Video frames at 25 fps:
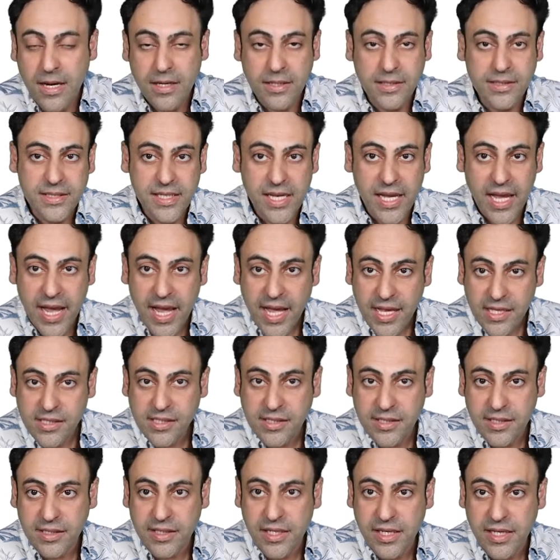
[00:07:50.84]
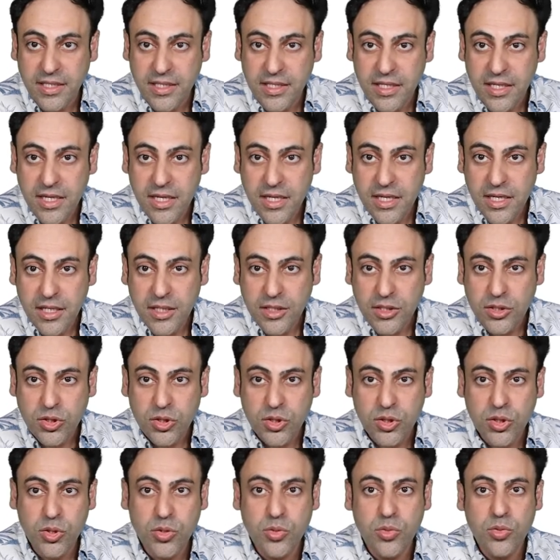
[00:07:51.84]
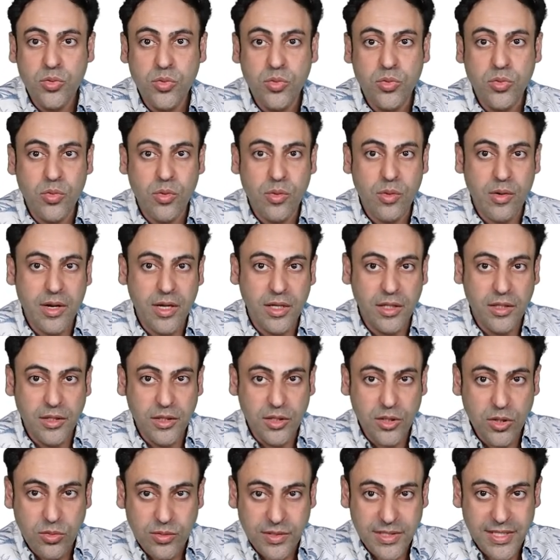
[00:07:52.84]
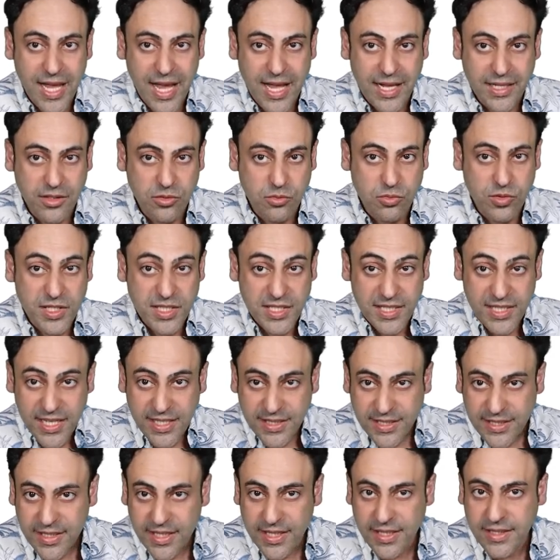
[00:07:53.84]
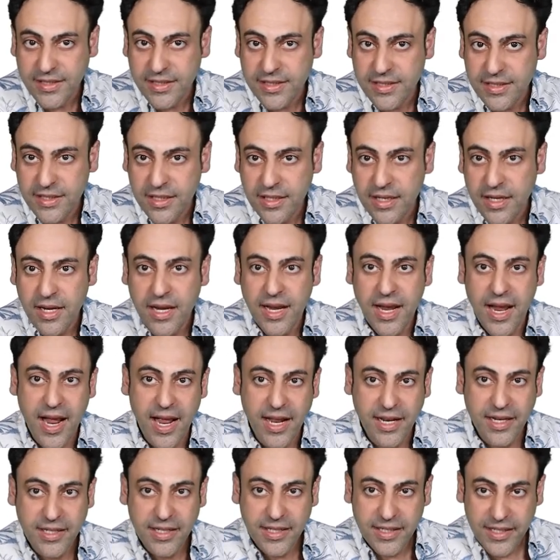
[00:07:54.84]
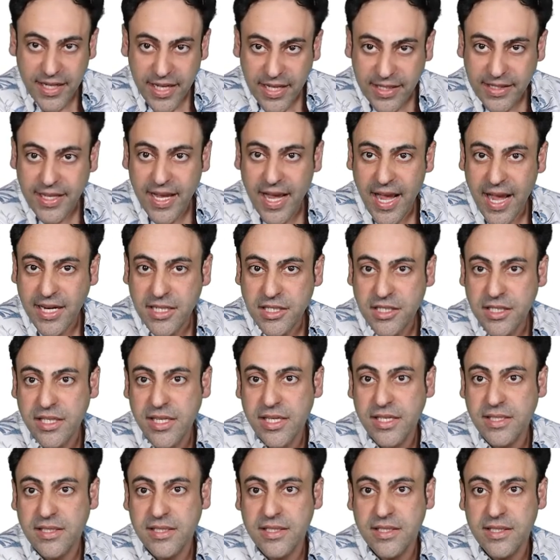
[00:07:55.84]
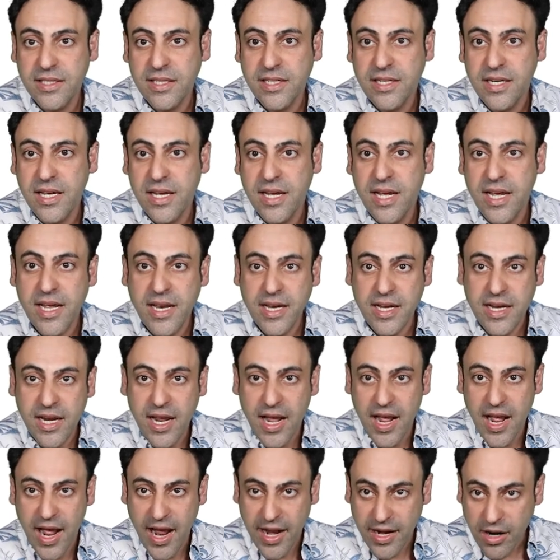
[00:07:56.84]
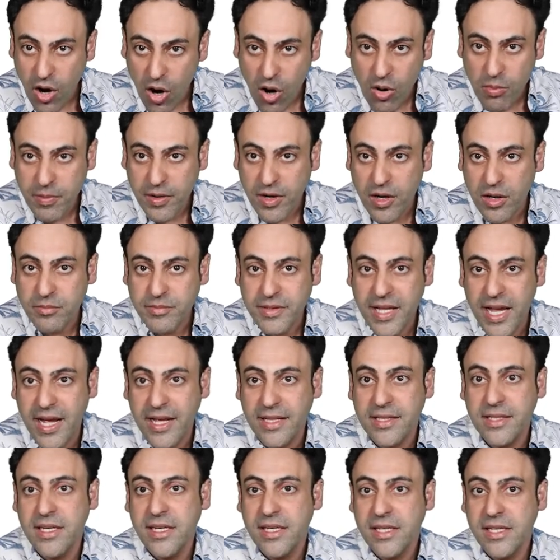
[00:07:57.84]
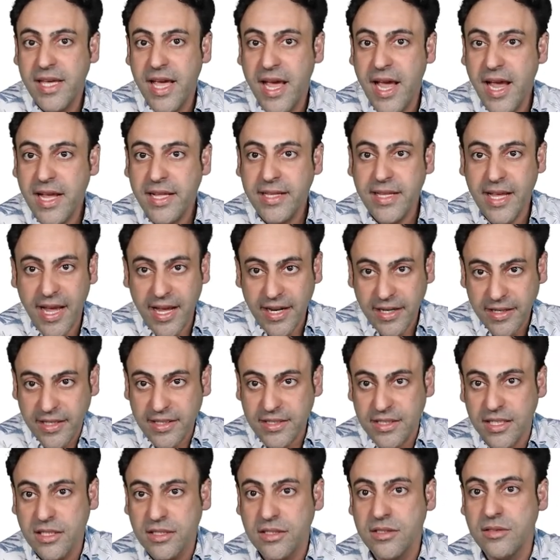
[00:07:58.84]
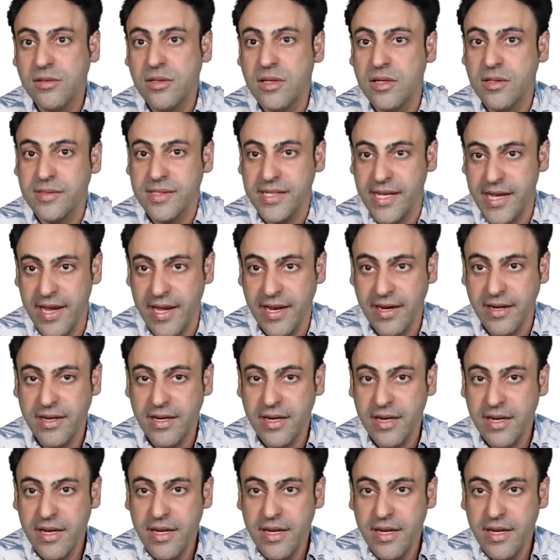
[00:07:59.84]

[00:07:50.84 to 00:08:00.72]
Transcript: the insulin to lose that resistance and let the actually insulin in and open up that gate and let the glucose in.